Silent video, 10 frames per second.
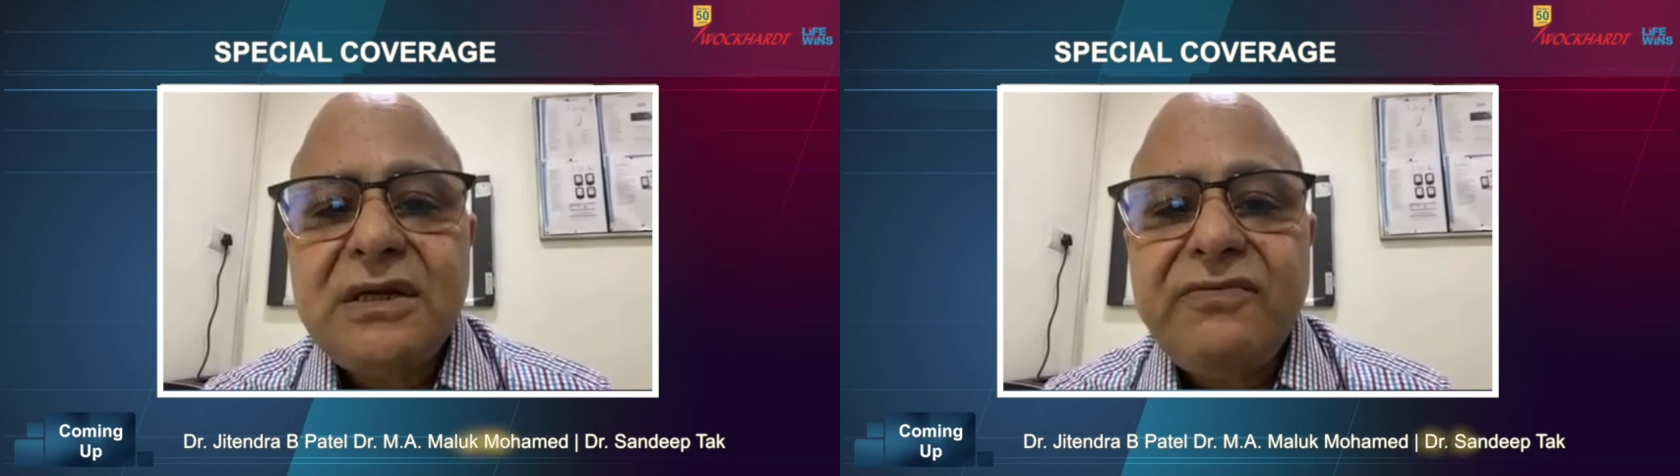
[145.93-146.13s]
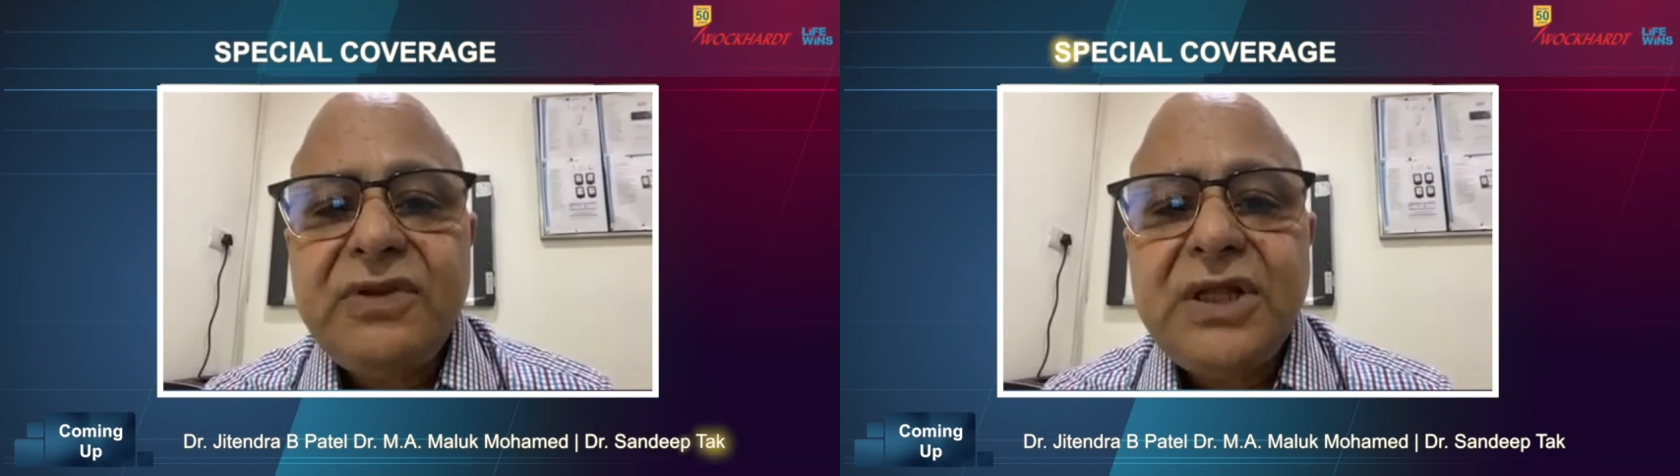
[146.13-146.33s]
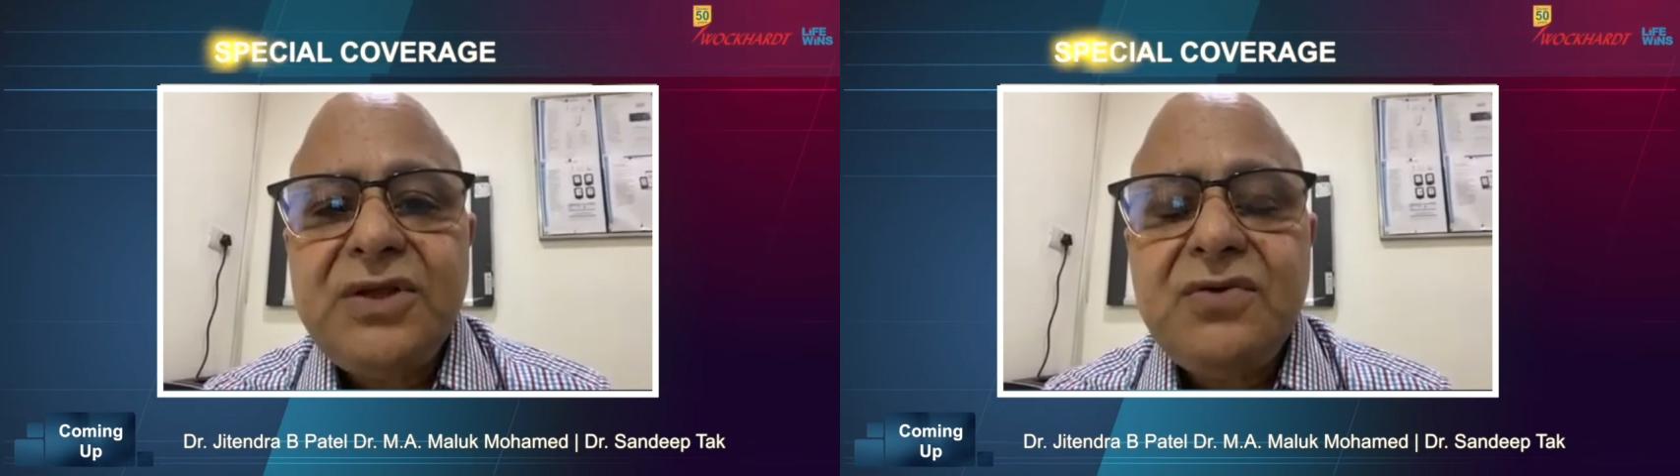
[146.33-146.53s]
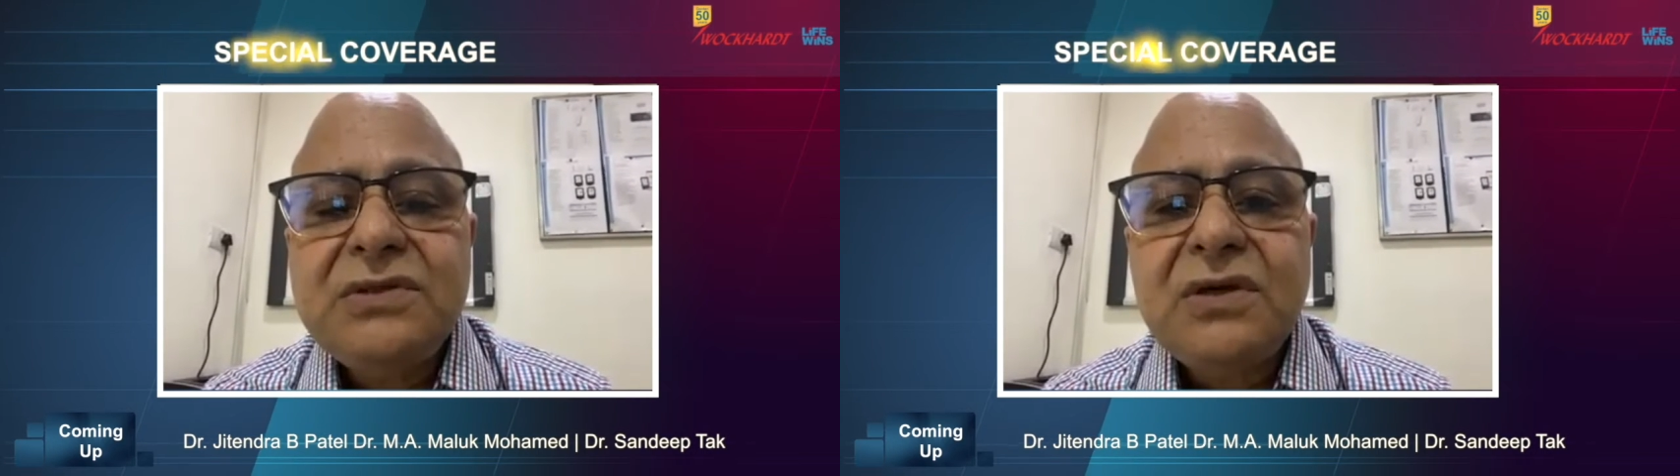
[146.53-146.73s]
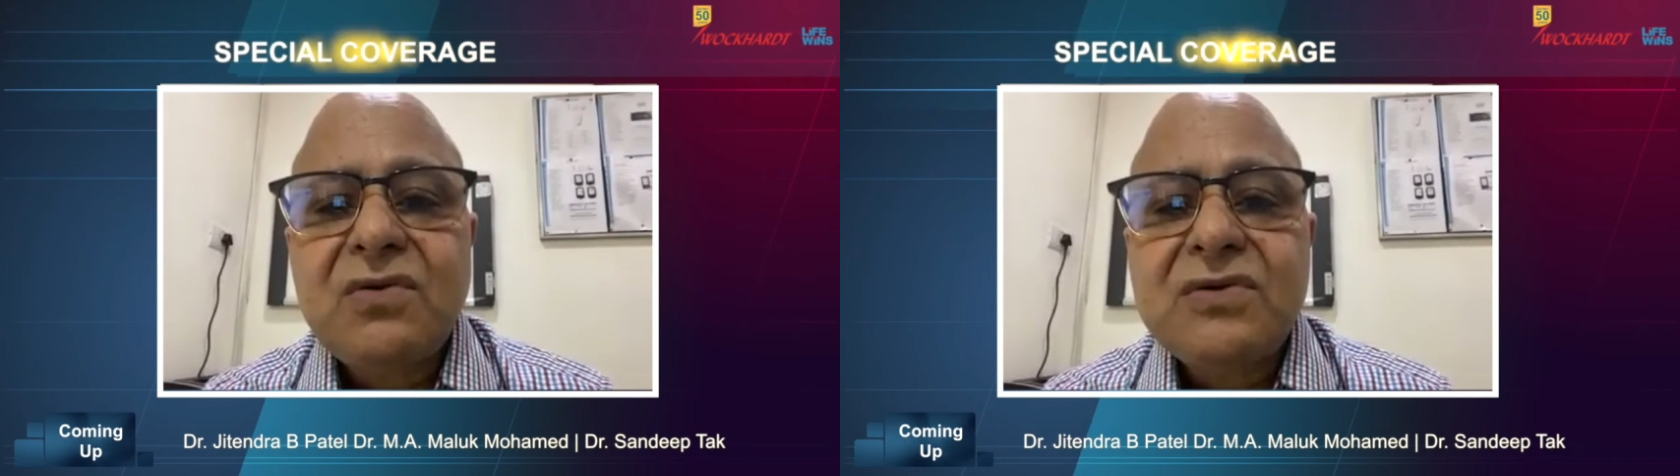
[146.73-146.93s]
with the use
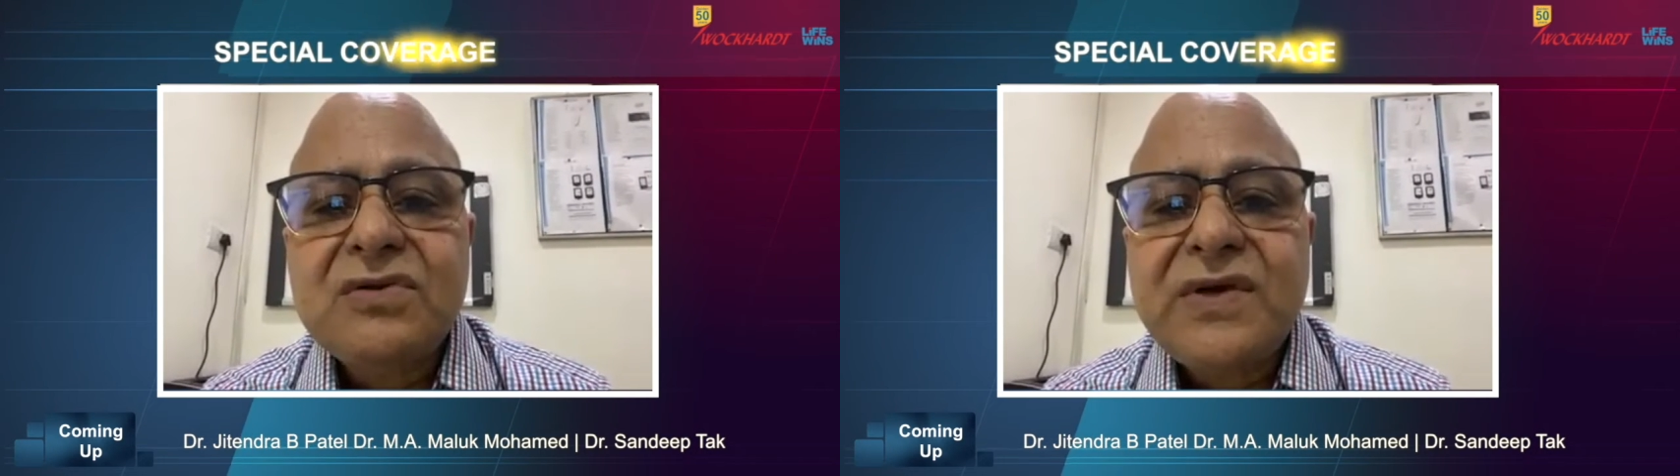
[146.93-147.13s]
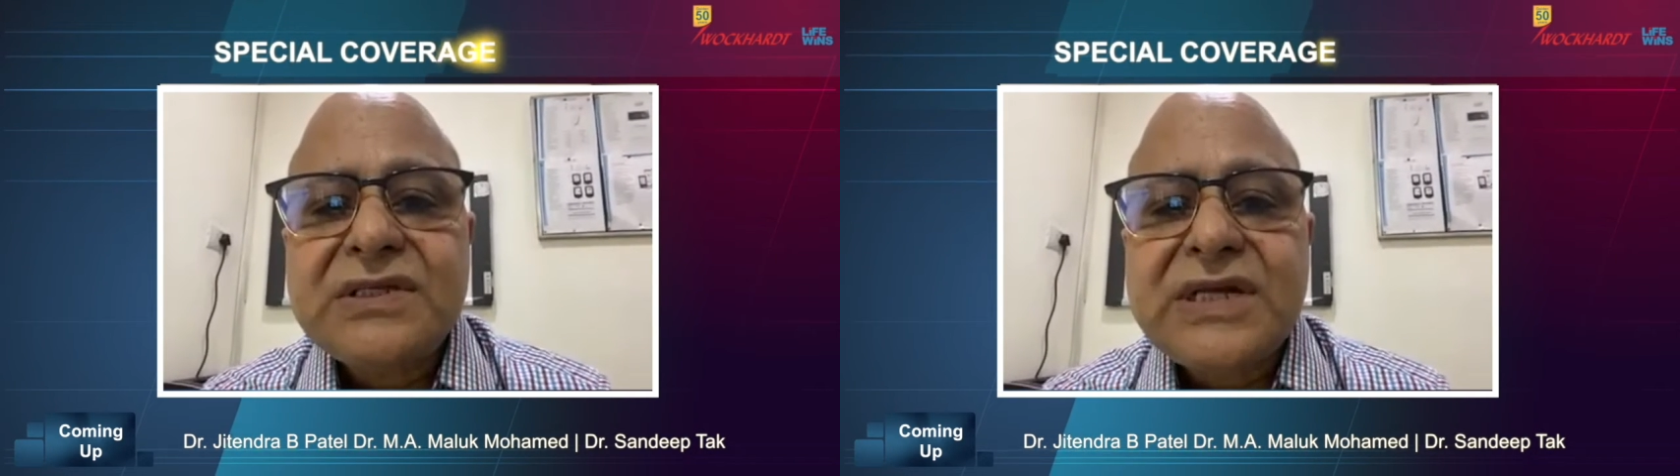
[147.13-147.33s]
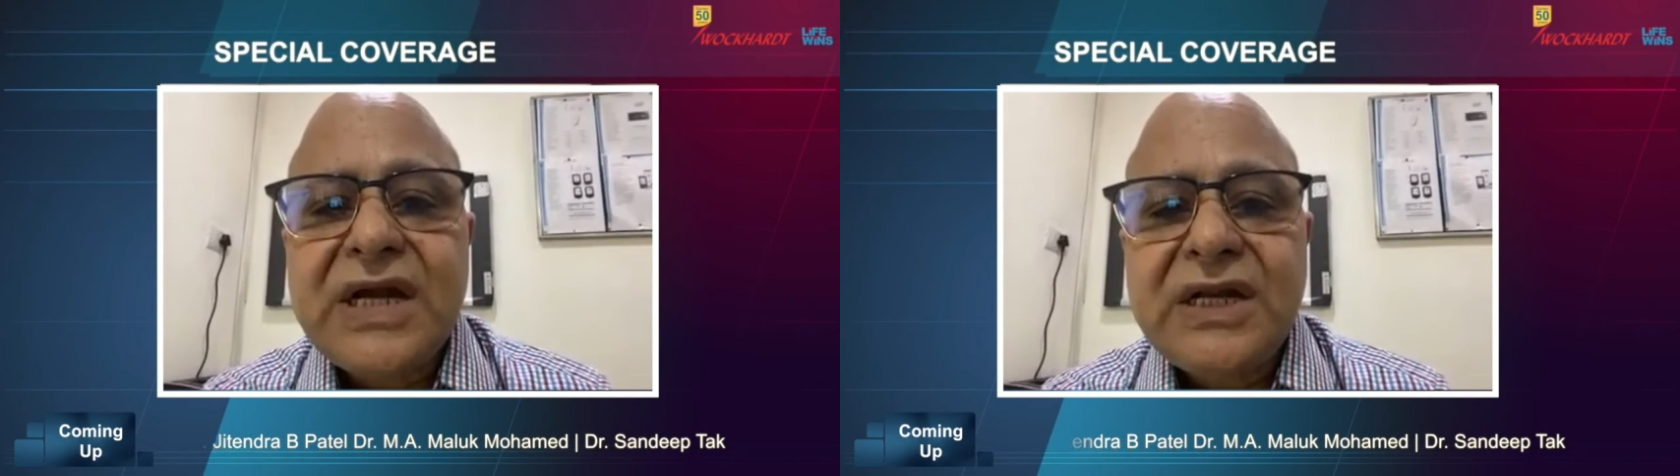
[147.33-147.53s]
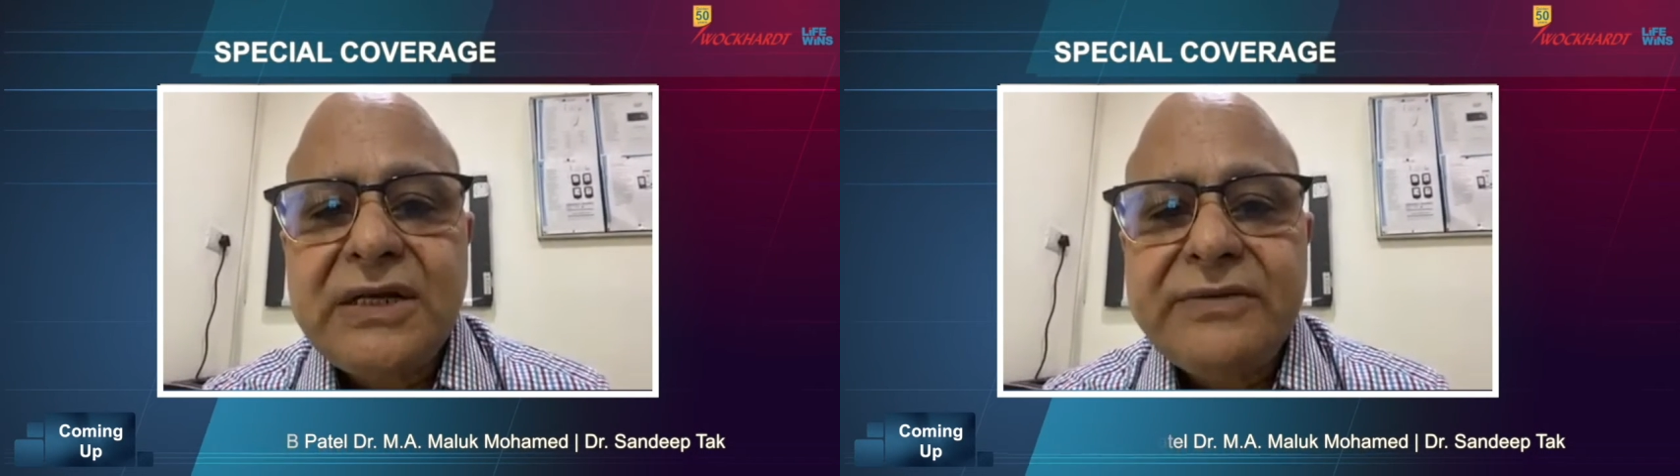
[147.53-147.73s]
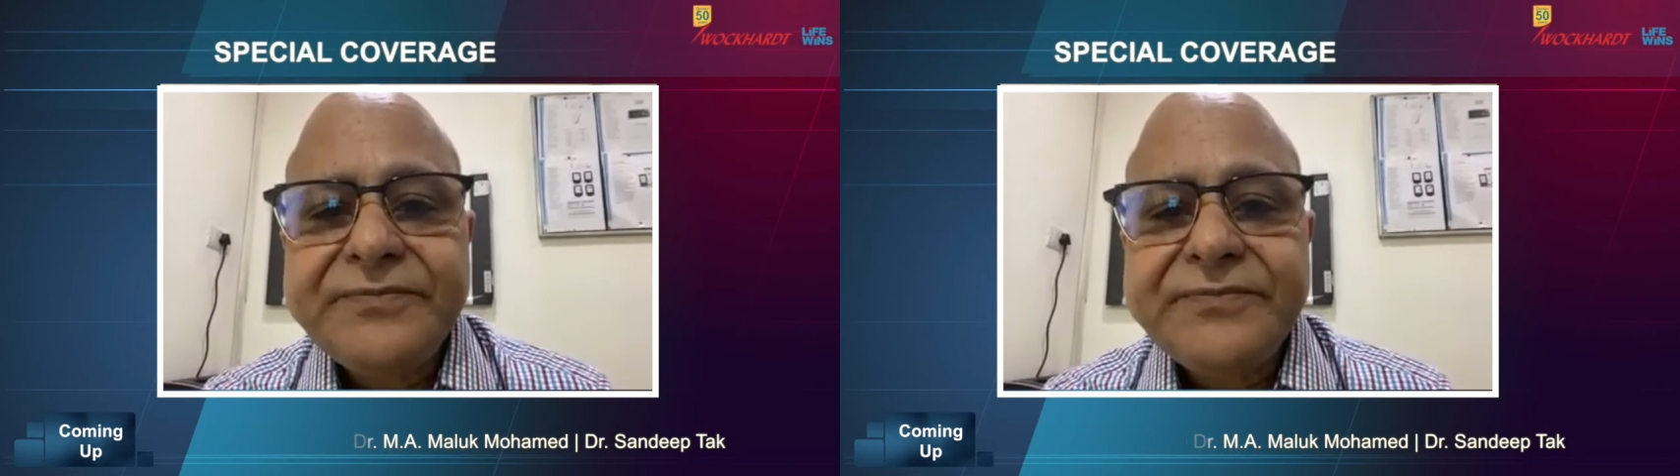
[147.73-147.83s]
of rosuvastatin,